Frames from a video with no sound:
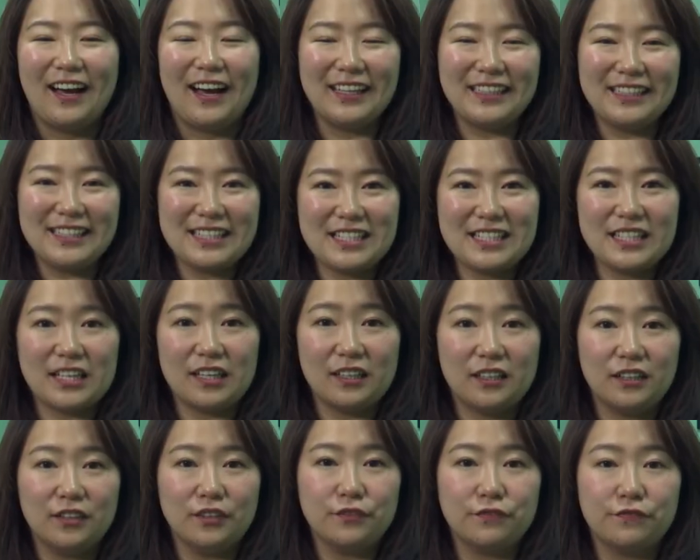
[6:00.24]
I can
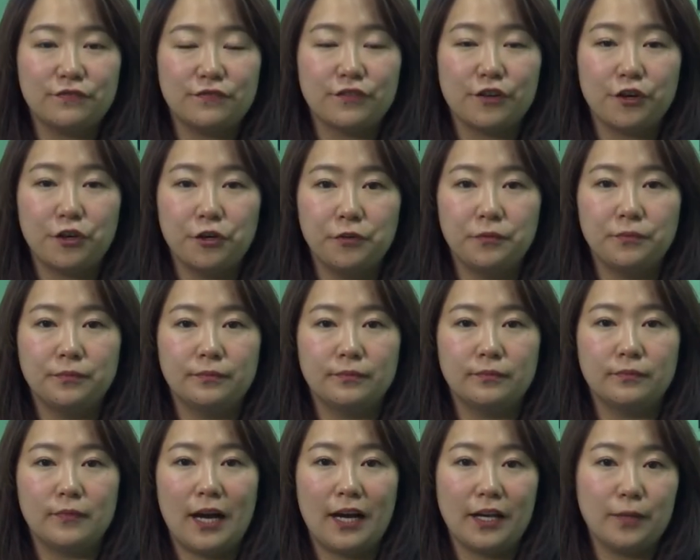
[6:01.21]
tell
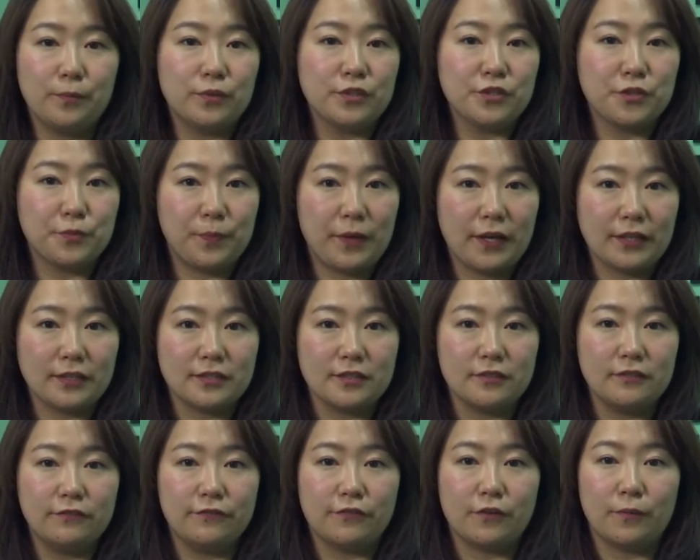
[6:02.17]
from my
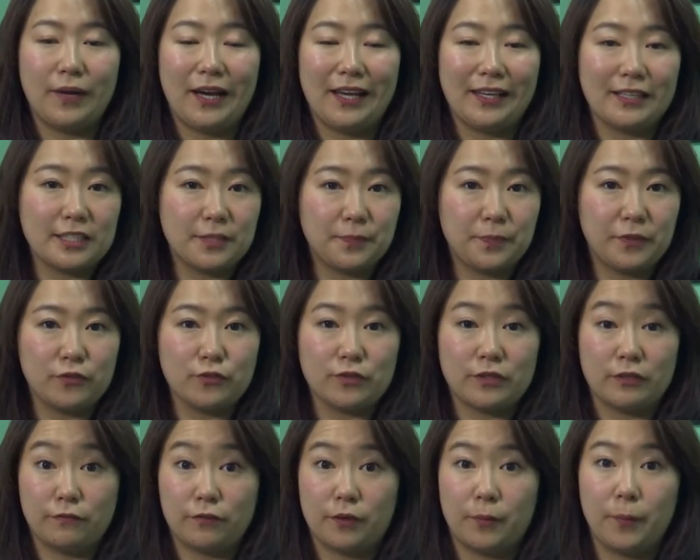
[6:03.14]
perspective, from my
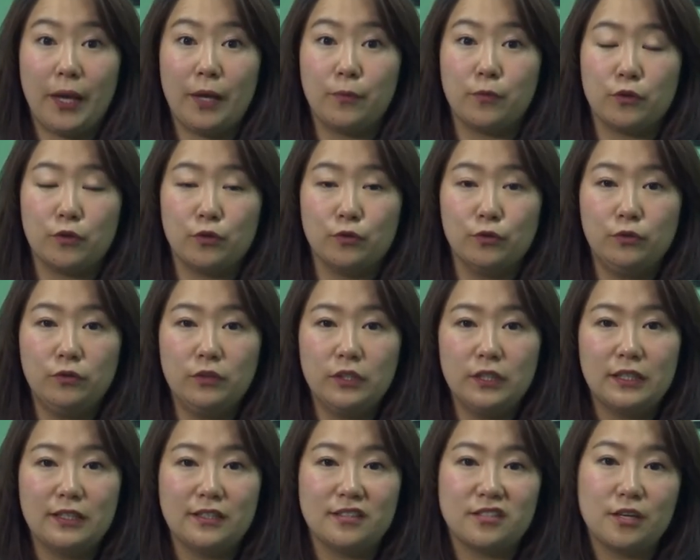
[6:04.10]
experience and from my view,
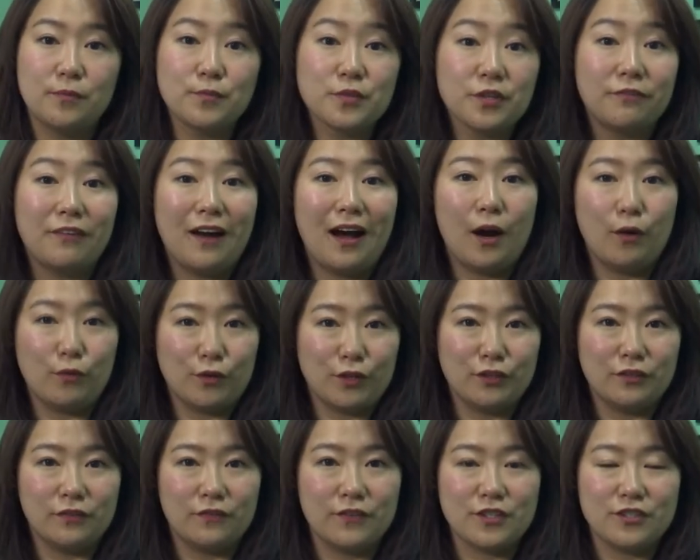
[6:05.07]
in terms of our
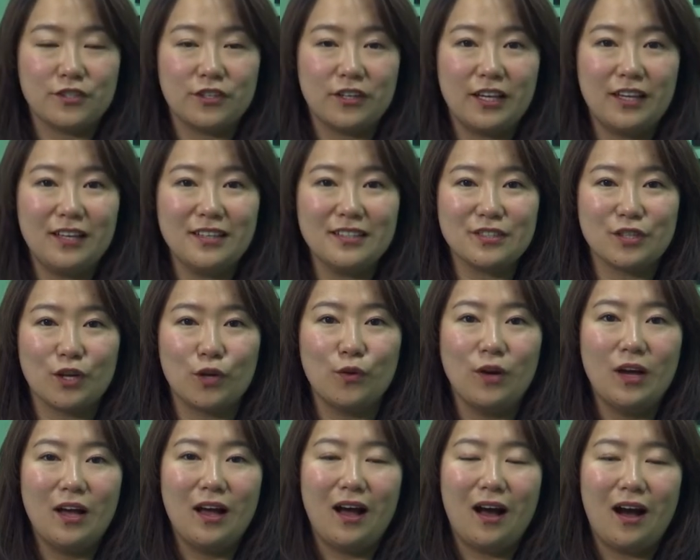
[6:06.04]
university.
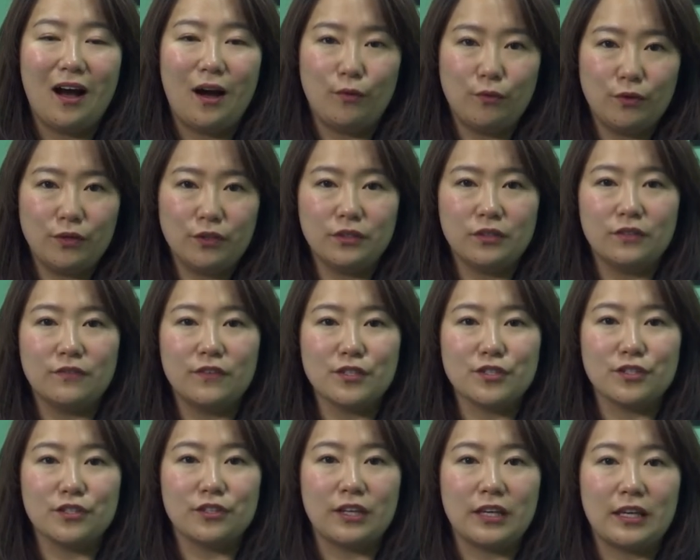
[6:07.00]
So our
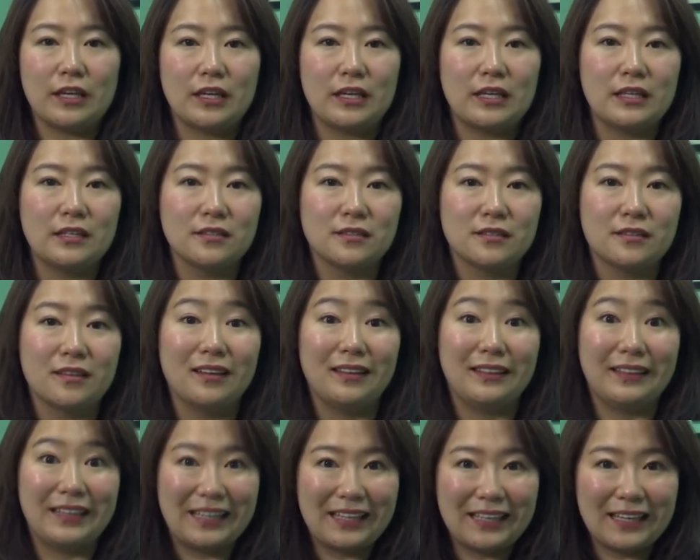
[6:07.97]
university is the
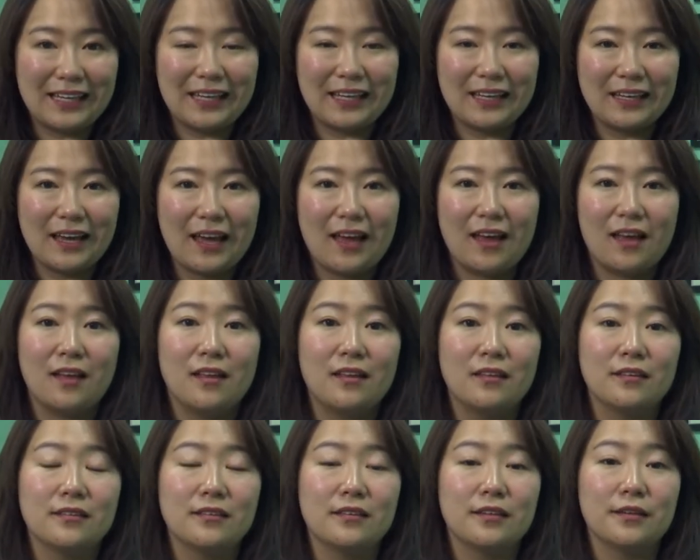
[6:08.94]
leading
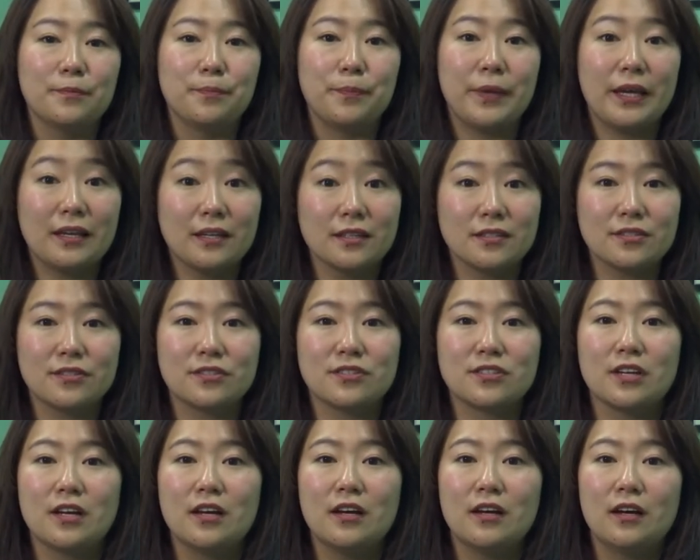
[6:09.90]
and the
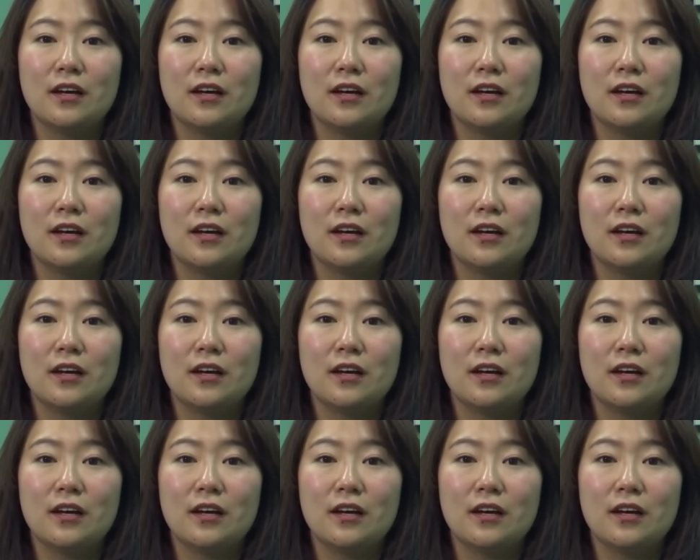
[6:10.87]
biggest